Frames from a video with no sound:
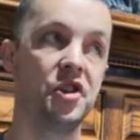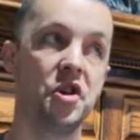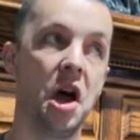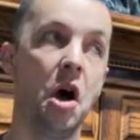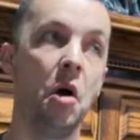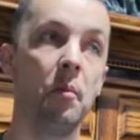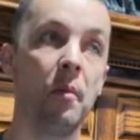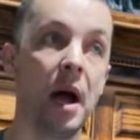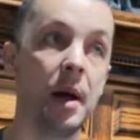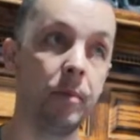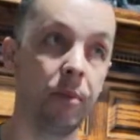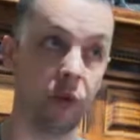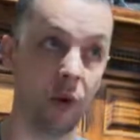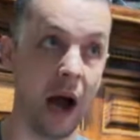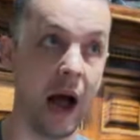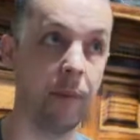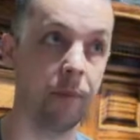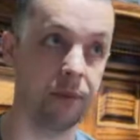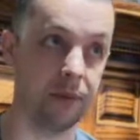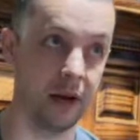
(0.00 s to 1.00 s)
my
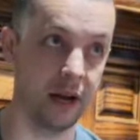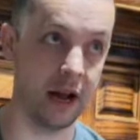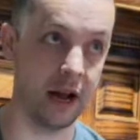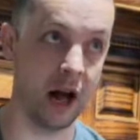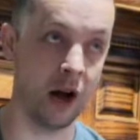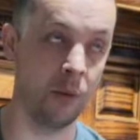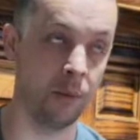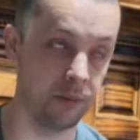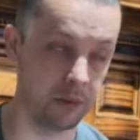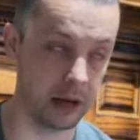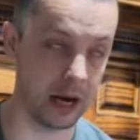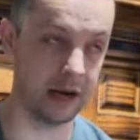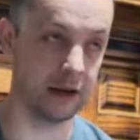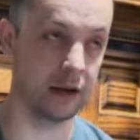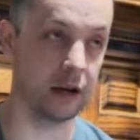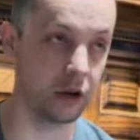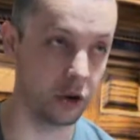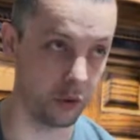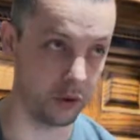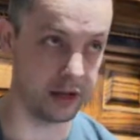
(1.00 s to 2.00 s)
prep and help kind
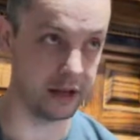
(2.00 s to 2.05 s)
of grease